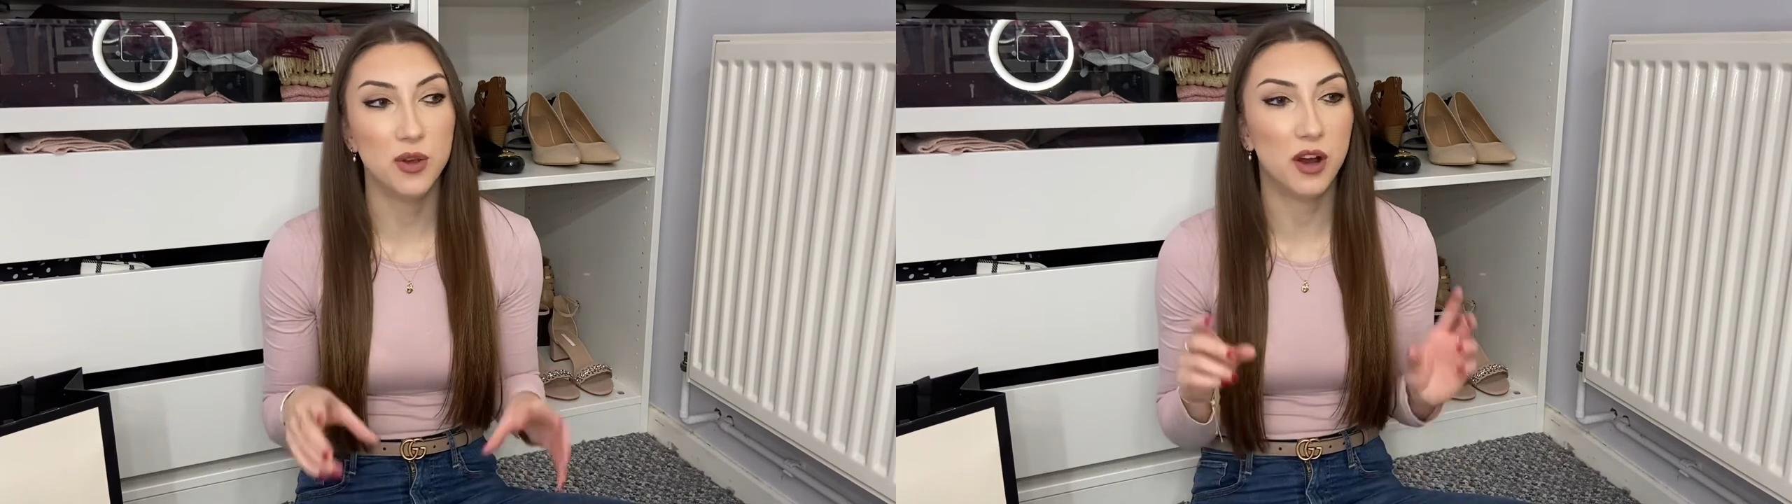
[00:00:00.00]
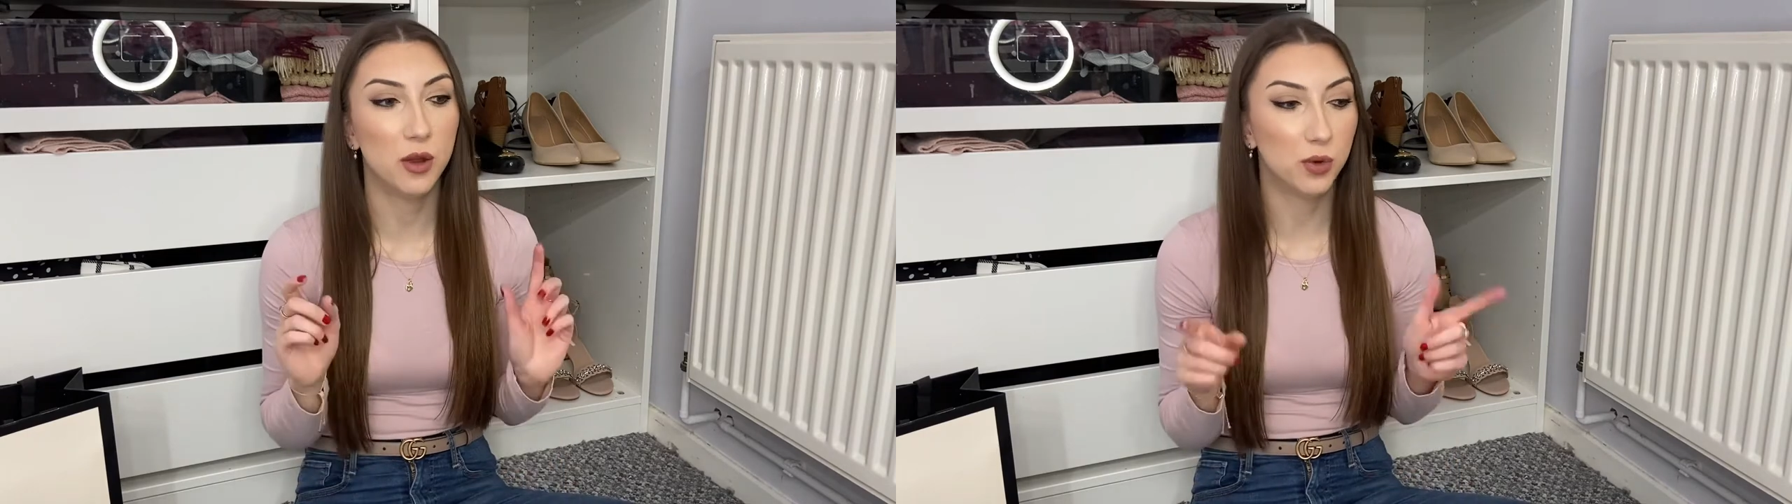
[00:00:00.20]

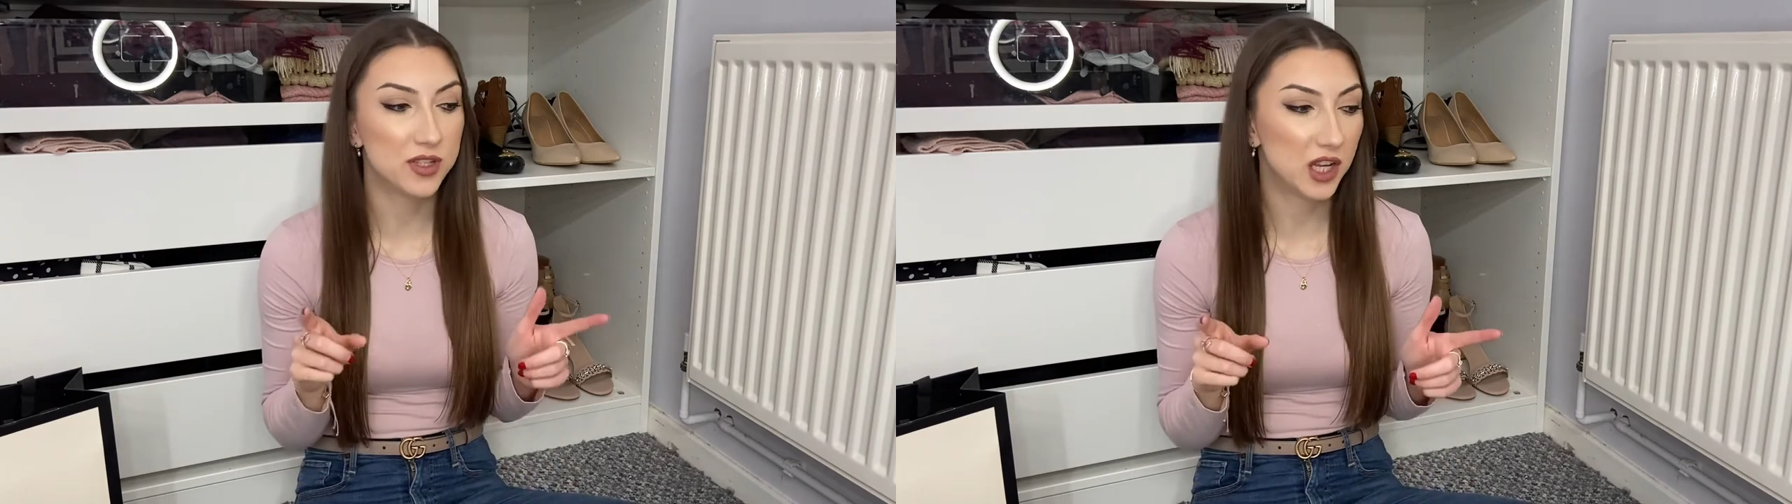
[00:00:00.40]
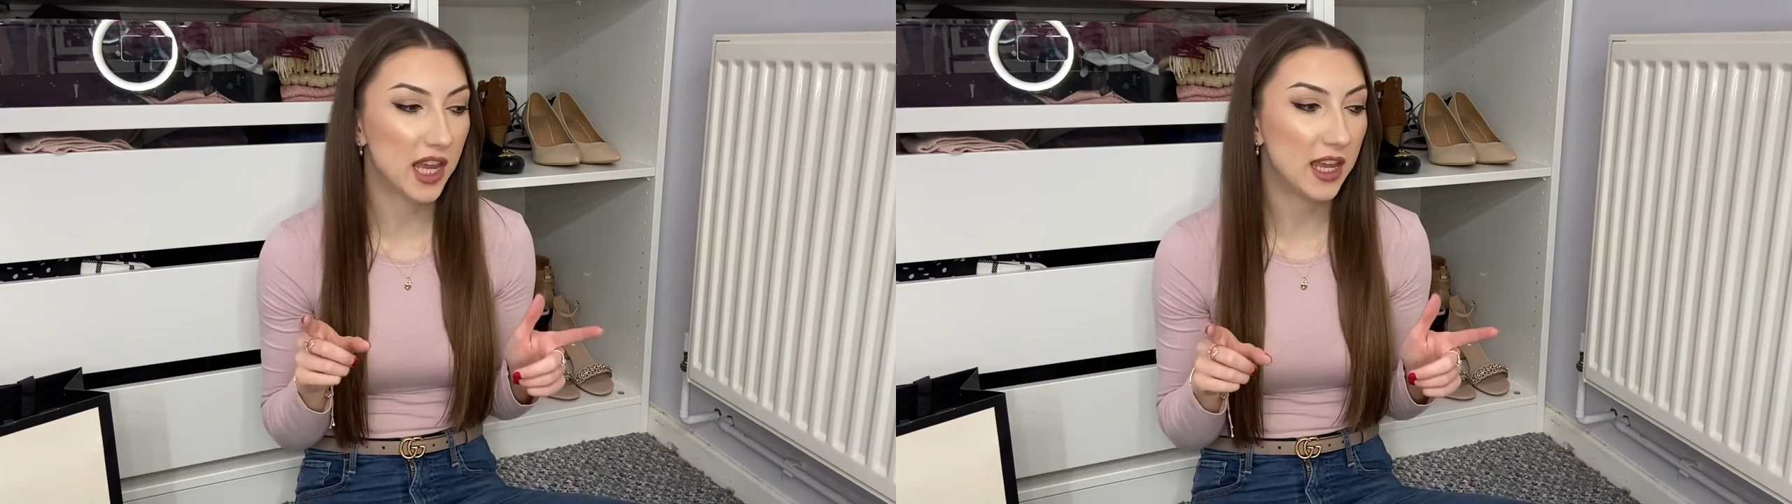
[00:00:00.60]
I was
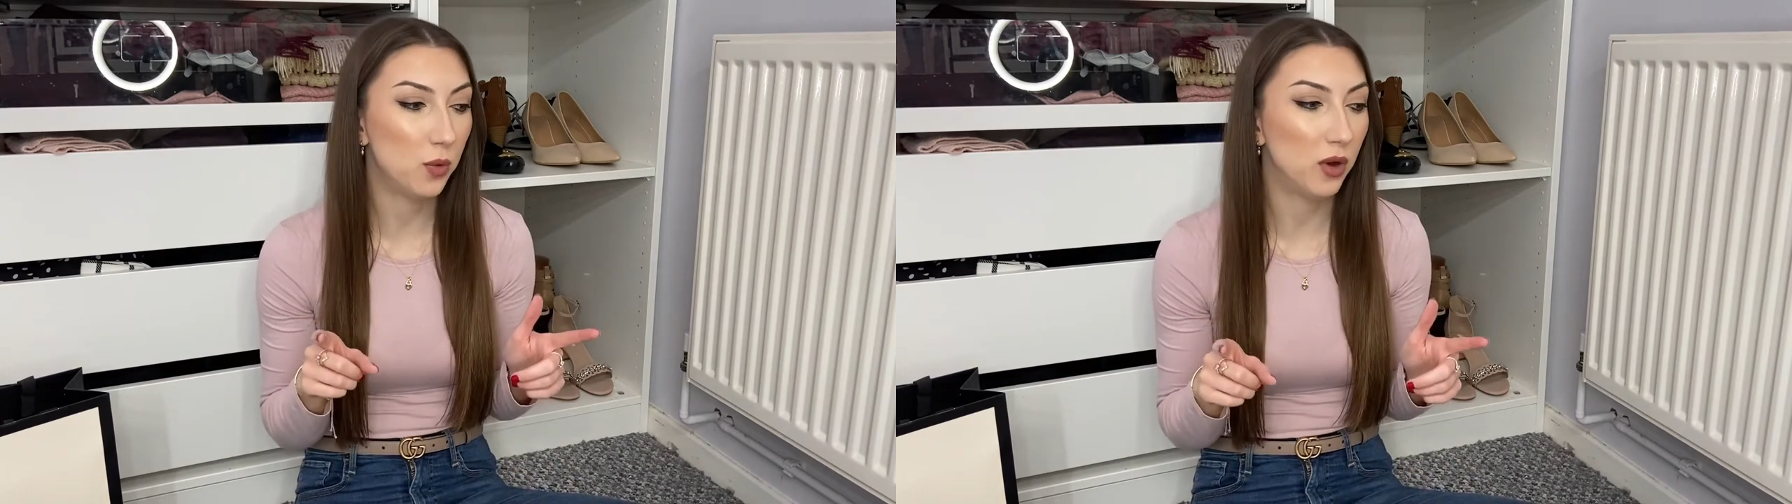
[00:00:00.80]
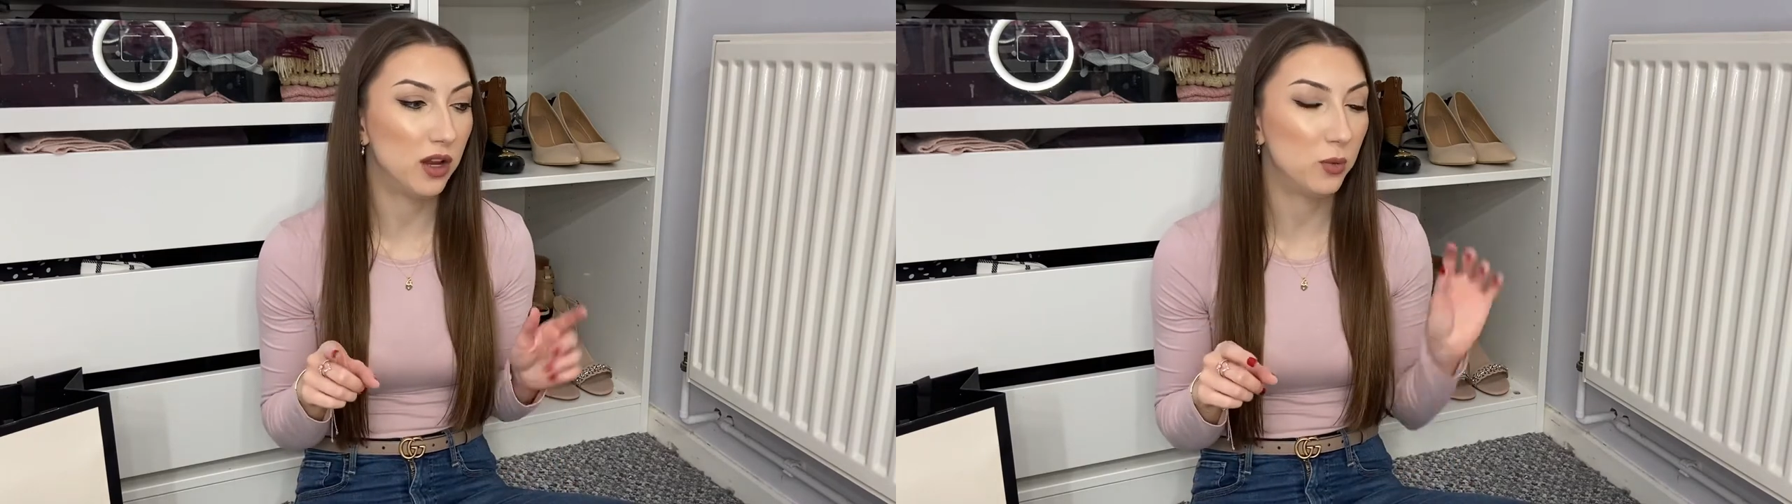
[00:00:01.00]
looking at
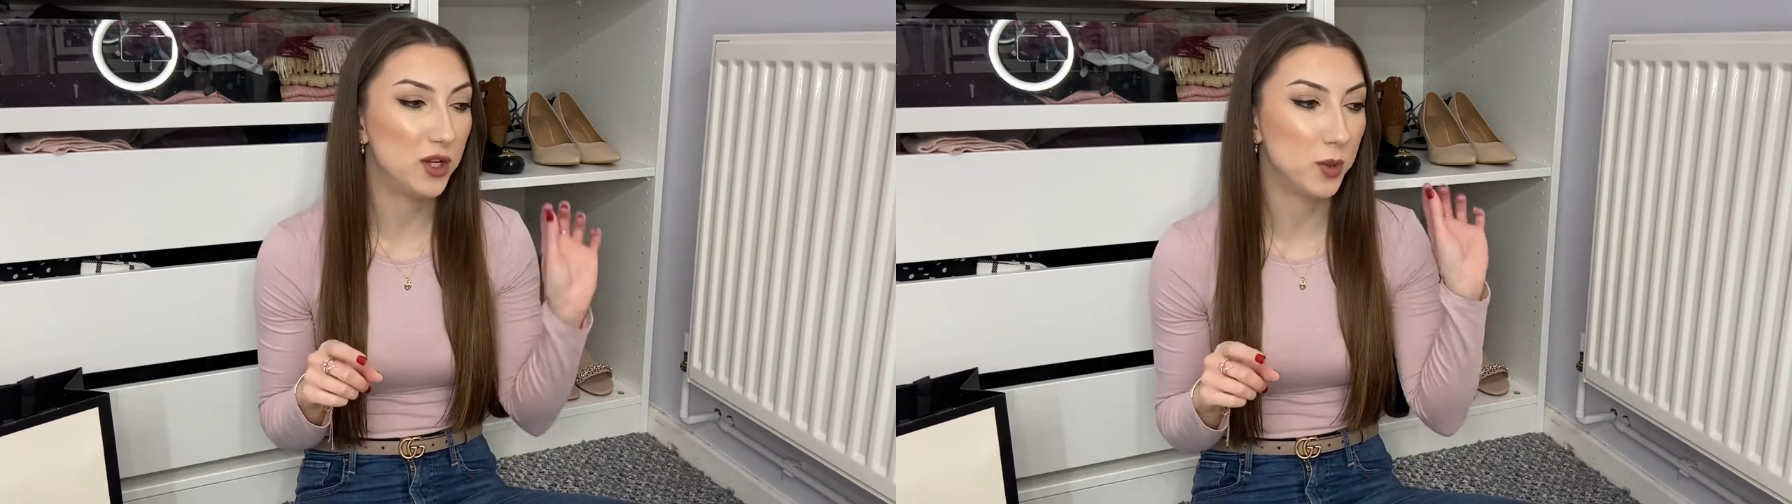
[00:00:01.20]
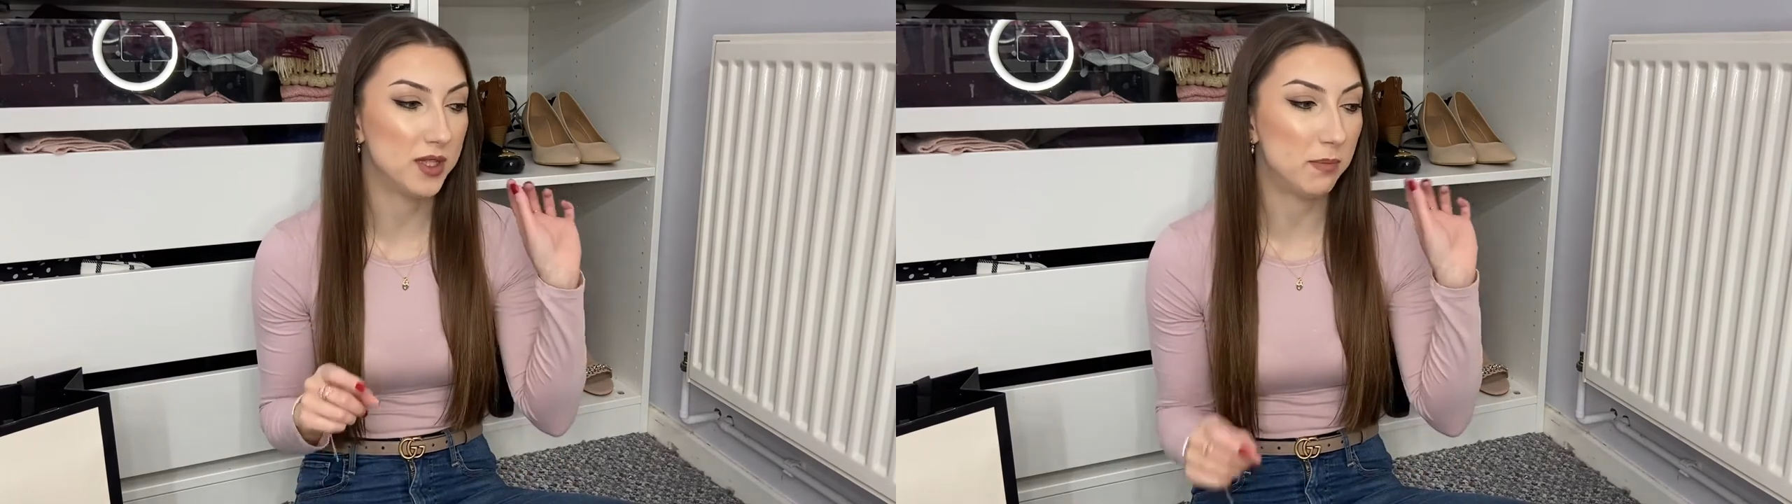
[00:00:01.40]
one which was